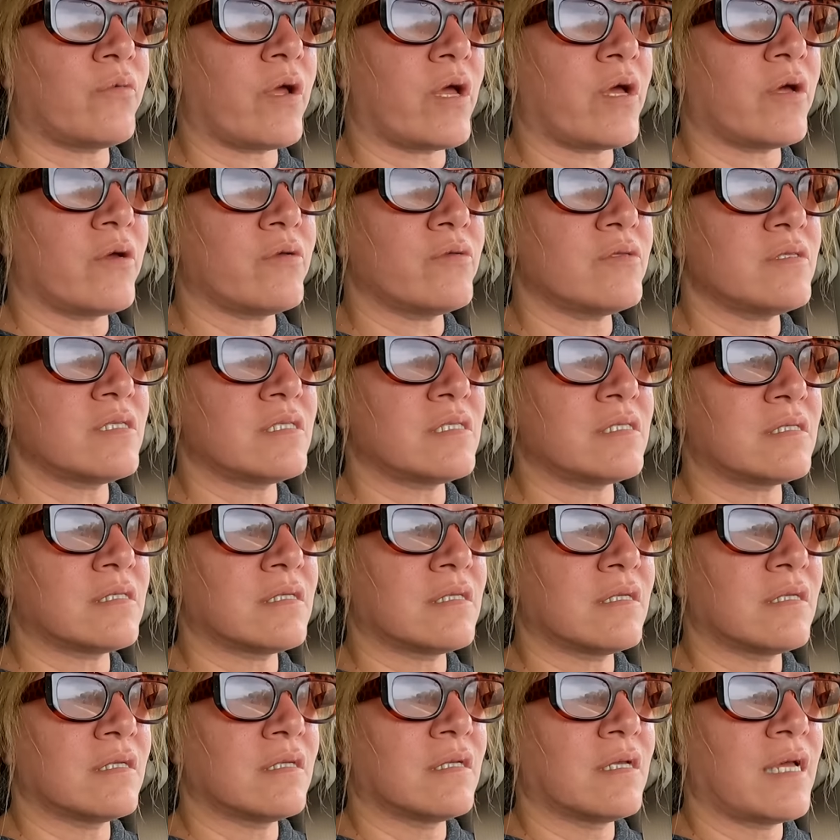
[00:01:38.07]
roads
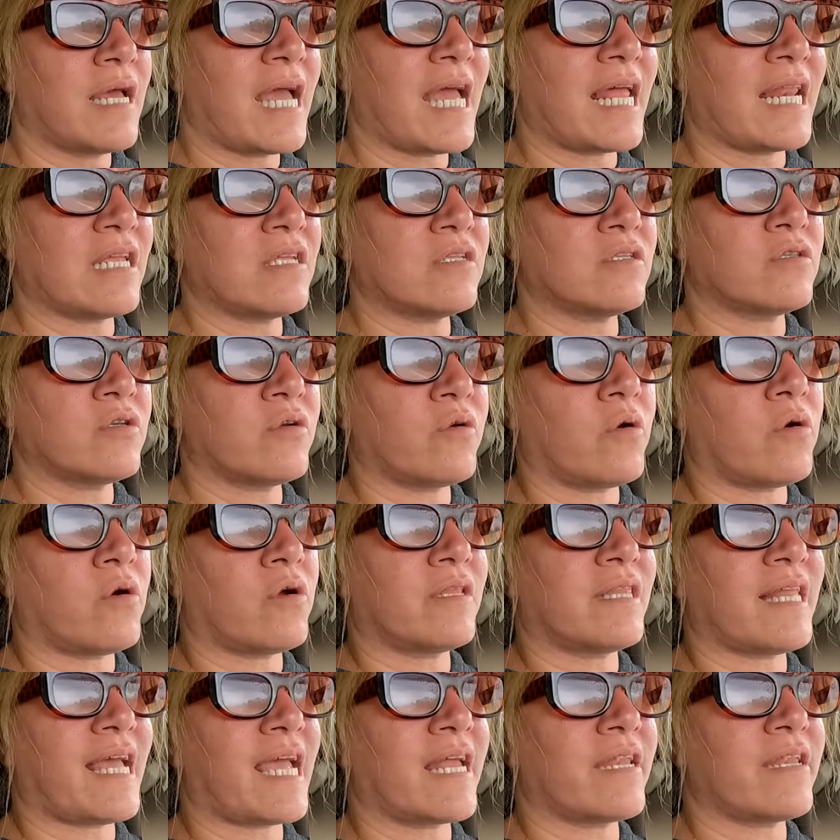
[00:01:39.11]
heading to
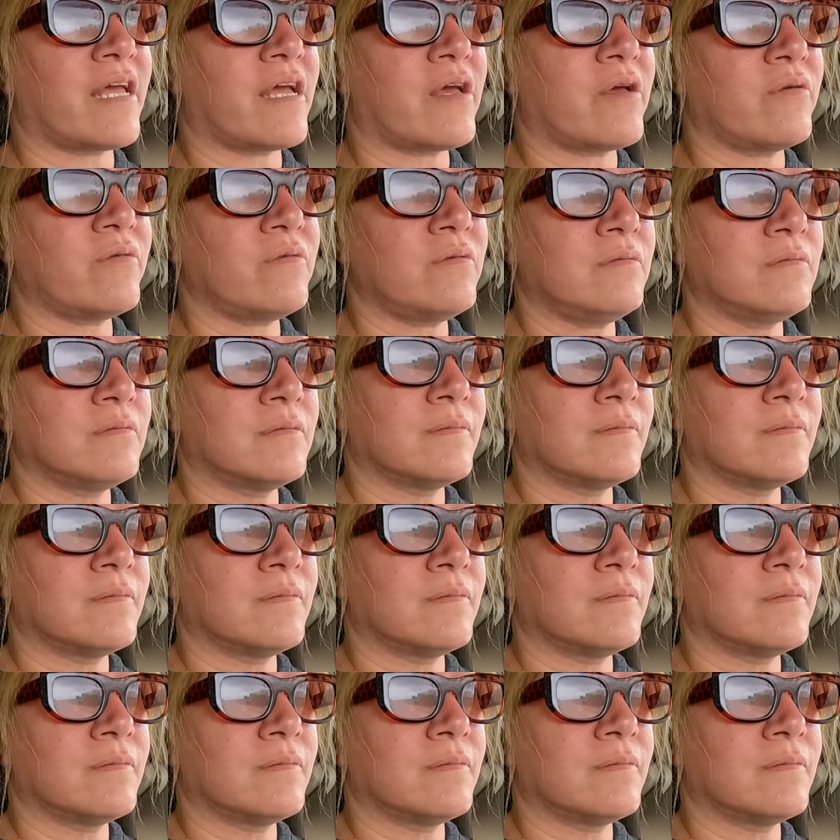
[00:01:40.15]
Orlando.